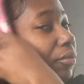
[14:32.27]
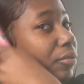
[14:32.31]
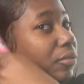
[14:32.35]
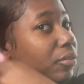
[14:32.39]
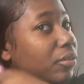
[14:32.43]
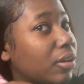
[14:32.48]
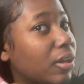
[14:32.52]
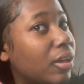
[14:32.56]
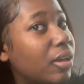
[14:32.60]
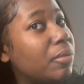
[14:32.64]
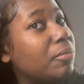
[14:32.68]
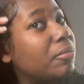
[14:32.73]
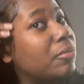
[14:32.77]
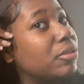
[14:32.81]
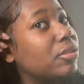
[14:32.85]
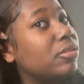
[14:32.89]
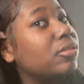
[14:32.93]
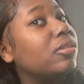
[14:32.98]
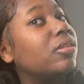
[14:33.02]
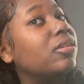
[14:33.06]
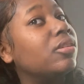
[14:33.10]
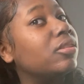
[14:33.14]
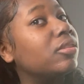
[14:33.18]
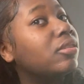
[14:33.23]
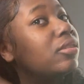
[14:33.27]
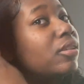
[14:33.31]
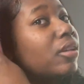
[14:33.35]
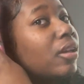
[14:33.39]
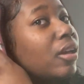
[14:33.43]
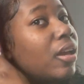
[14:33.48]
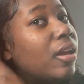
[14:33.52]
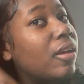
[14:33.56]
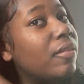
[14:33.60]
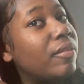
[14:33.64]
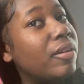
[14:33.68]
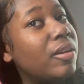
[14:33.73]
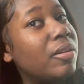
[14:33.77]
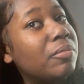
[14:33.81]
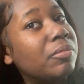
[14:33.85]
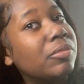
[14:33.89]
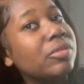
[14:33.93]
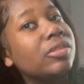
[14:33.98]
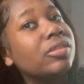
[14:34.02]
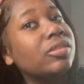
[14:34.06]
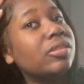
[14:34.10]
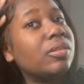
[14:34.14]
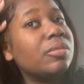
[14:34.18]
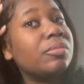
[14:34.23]
on Amazon to have
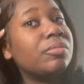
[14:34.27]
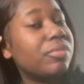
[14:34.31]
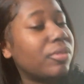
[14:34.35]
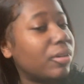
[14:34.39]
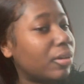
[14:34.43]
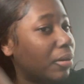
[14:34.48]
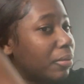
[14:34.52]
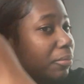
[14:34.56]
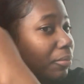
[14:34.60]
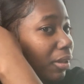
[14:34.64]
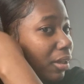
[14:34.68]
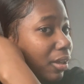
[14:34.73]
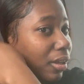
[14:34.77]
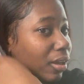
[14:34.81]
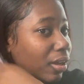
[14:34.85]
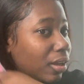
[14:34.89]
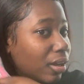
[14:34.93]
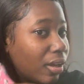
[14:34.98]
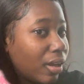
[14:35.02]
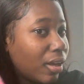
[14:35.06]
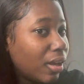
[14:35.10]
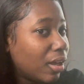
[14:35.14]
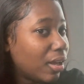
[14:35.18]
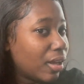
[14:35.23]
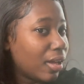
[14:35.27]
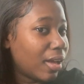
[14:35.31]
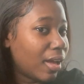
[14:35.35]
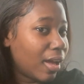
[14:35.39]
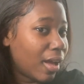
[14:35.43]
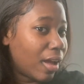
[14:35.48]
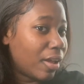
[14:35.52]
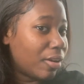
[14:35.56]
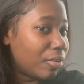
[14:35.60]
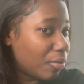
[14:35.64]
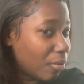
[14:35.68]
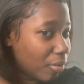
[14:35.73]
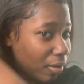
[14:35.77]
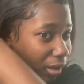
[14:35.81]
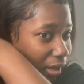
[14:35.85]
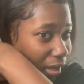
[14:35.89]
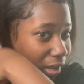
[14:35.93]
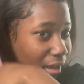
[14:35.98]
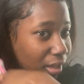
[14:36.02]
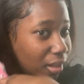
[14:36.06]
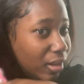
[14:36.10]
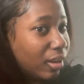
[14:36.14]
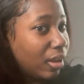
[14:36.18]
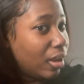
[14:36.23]
Amazon Prime. Like I know I
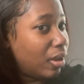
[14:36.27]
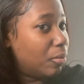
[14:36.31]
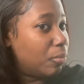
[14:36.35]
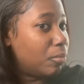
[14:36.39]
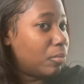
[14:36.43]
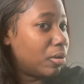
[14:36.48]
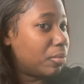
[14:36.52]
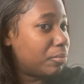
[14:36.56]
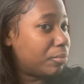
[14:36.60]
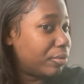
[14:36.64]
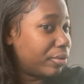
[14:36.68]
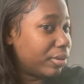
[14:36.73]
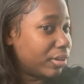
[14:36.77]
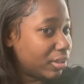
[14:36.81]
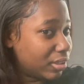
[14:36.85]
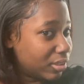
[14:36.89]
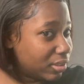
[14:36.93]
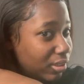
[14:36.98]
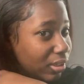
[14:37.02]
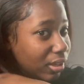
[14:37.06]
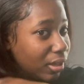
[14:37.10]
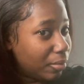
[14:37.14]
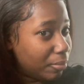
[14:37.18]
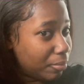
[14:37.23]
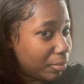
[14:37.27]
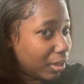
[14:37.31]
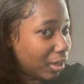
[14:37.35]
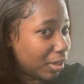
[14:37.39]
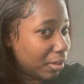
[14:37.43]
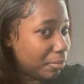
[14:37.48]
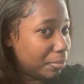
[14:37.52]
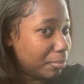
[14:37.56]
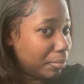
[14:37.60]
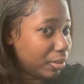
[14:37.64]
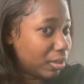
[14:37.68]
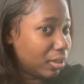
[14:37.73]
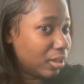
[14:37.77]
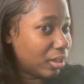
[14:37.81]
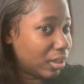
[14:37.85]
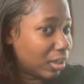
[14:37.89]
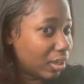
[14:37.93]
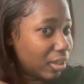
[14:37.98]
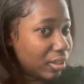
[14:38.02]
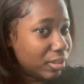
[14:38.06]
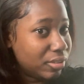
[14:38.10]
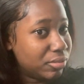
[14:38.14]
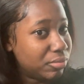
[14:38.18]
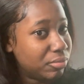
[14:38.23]
had it at one point in time, but I've been
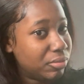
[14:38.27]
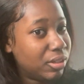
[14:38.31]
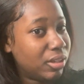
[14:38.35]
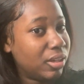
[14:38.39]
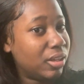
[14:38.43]
canceled it.